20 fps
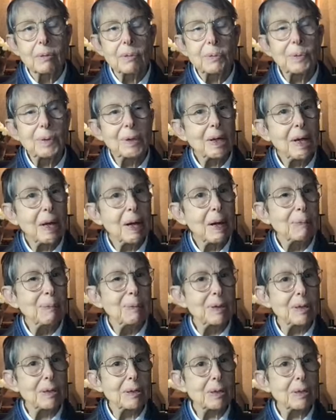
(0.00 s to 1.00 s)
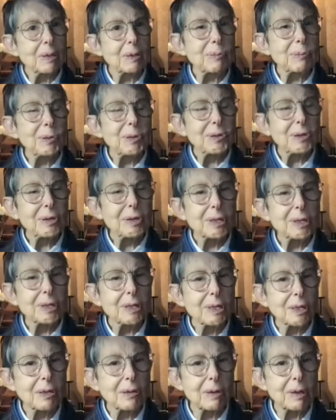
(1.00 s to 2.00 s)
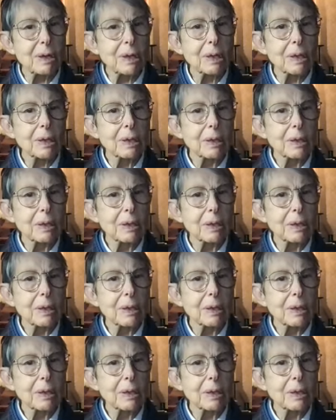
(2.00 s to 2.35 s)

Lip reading: what happens? It's worth considering.